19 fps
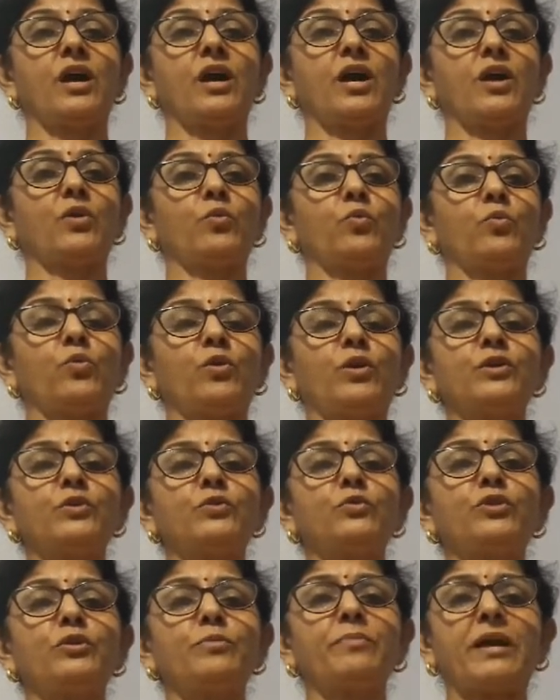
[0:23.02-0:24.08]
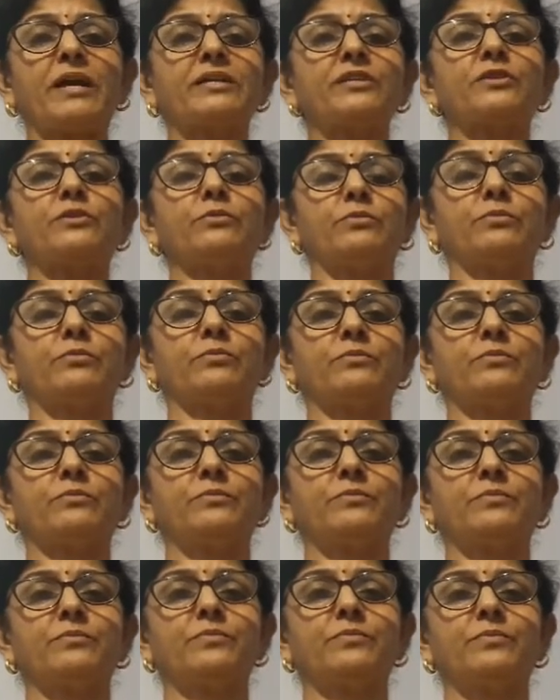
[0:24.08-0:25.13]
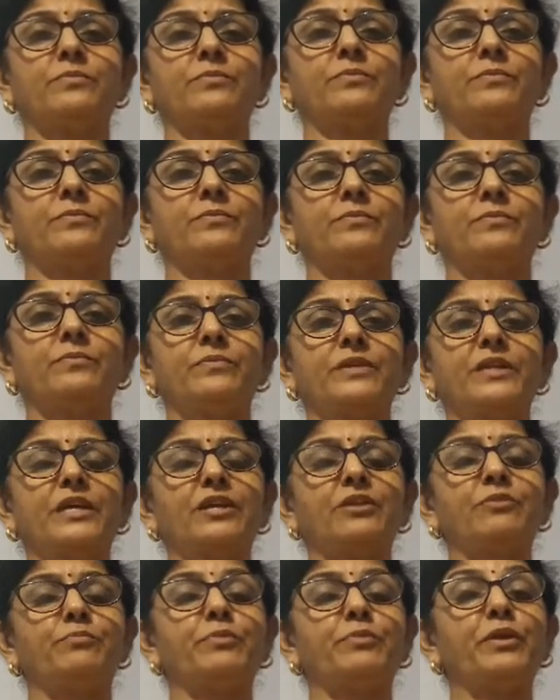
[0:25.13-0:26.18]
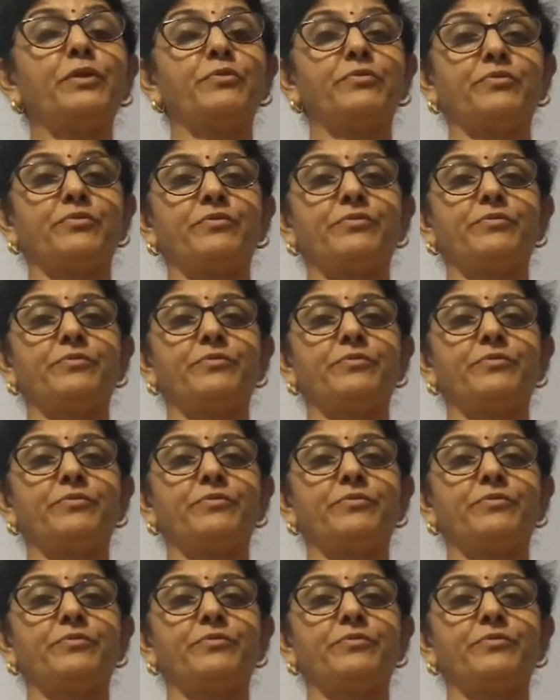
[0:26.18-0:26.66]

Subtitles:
I want to remind you in brief